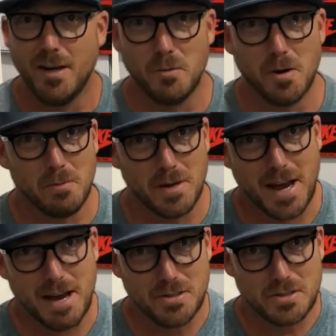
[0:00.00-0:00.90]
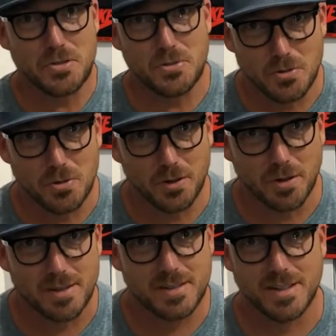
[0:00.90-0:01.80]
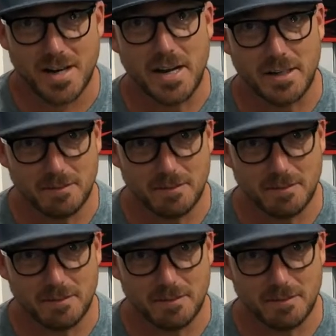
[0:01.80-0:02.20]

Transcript: what we have in store tonight.